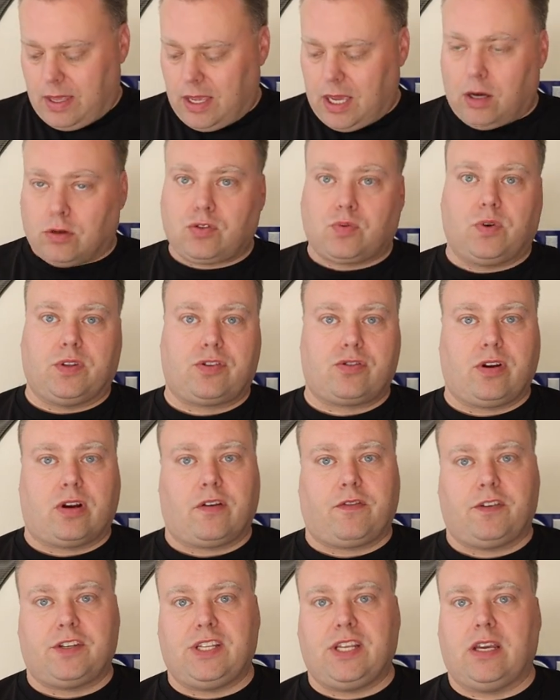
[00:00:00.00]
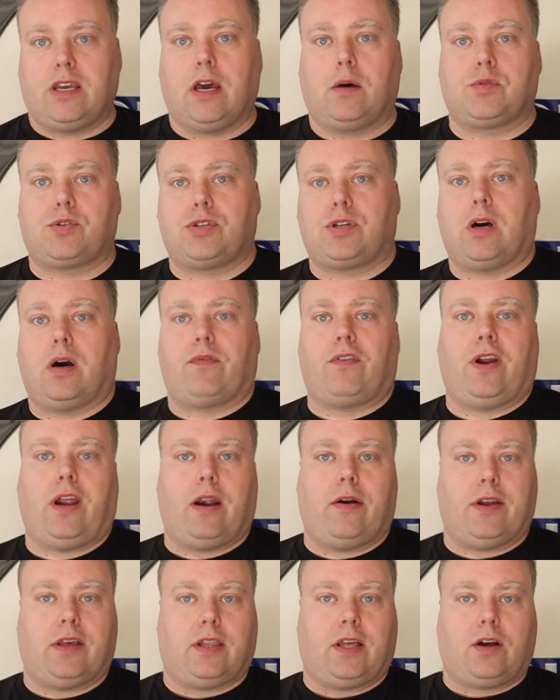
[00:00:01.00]
Helps with trigger fatigue, helps you cover
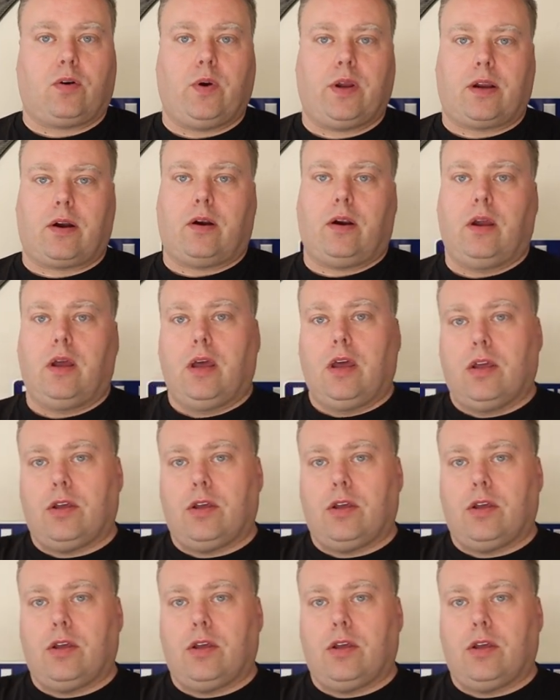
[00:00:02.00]
area a lot quicker.